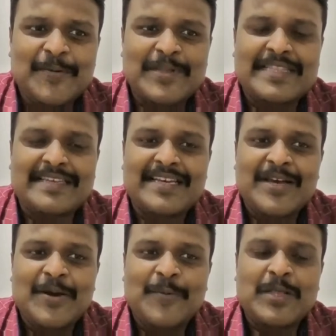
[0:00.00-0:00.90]
With
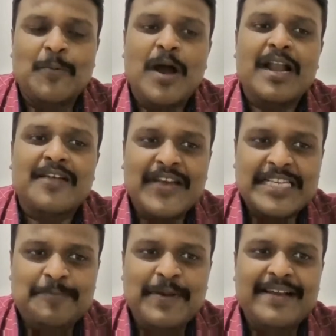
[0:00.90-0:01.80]
a world of
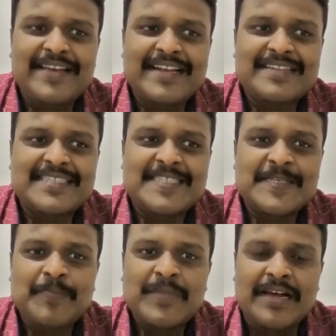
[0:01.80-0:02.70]

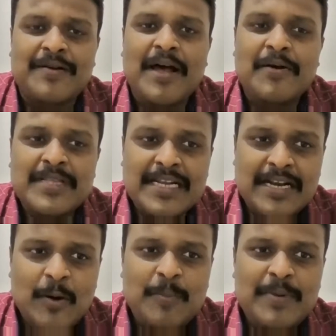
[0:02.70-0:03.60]
experience around the
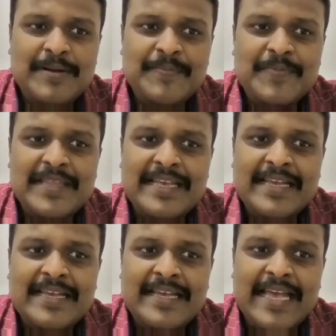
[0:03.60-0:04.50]
globe,
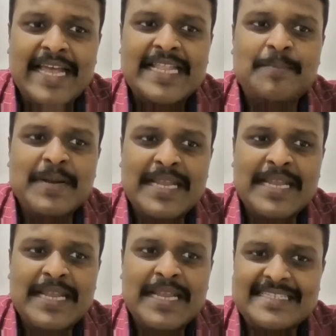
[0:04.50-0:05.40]
in the Middle
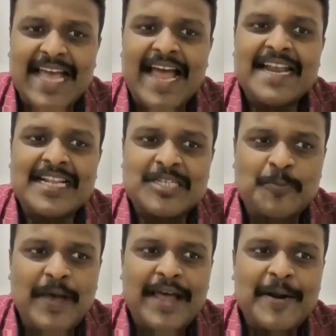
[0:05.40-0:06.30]
East and
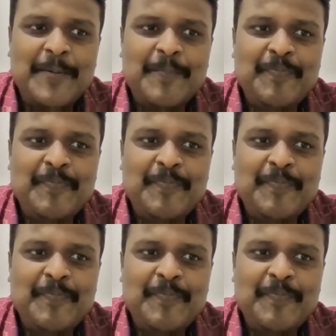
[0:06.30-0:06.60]
elsewhere,